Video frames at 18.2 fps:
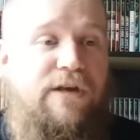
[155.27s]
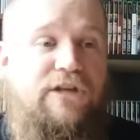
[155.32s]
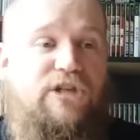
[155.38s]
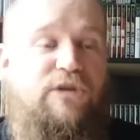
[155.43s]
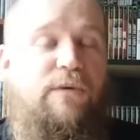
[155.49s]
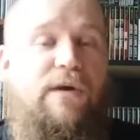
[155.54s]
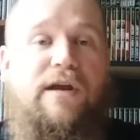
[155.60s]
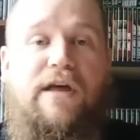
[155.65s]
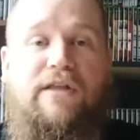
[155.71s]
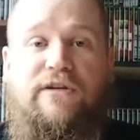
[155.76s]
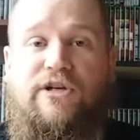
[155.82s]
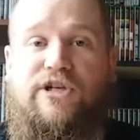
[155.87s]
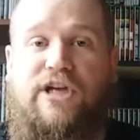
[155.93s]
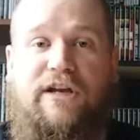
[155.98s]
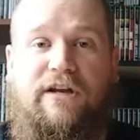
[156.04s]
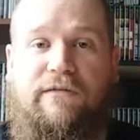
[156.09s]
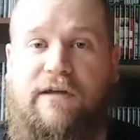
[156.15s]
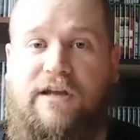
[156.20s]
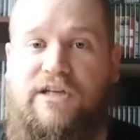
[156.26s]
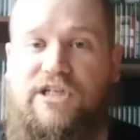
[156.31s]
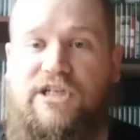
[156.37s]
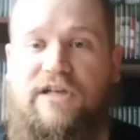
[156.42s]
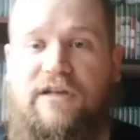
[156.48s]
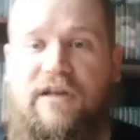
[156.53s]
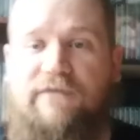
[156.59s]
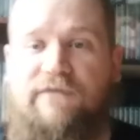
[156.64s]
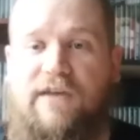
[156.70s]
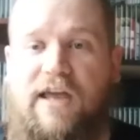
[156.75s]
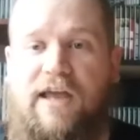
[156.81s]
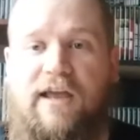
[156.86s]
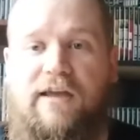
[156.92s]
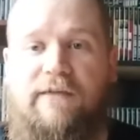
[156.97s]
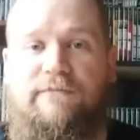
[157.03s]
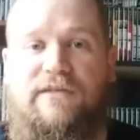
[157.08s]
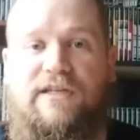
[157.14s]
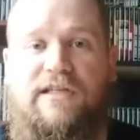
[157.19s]
to another generation of
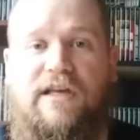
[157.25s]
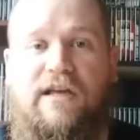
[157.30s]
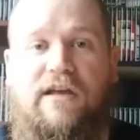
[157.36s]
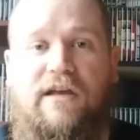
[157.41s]
games.